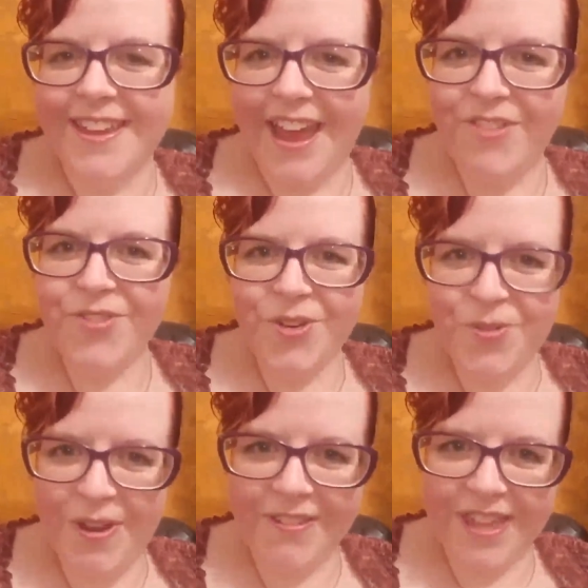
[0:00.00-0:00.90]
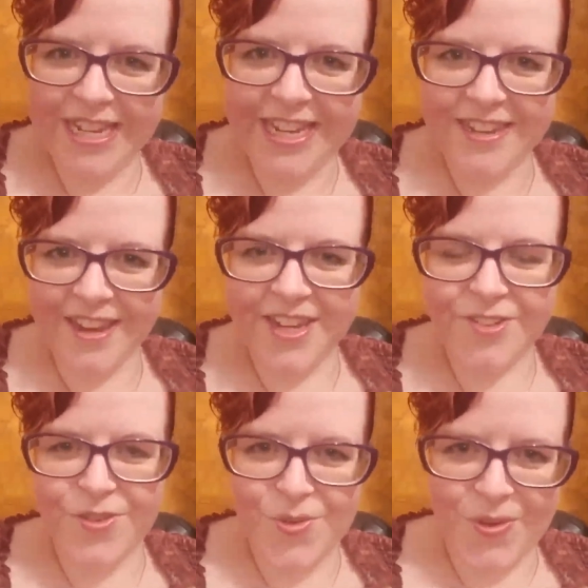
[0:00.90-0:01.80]
after a while that'd get kind
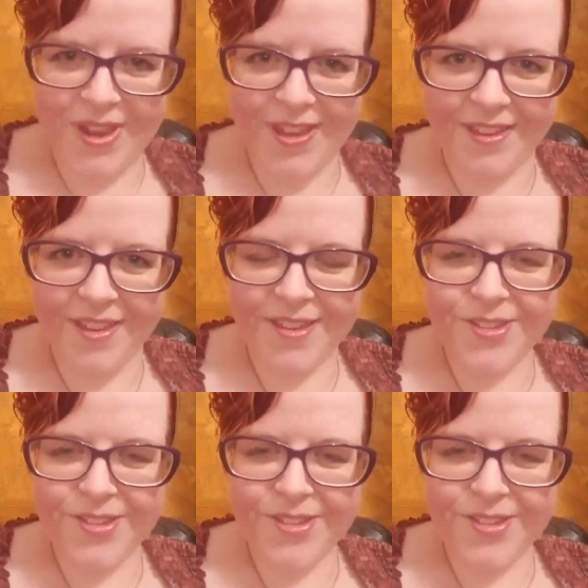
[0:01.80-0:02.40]
of annoying.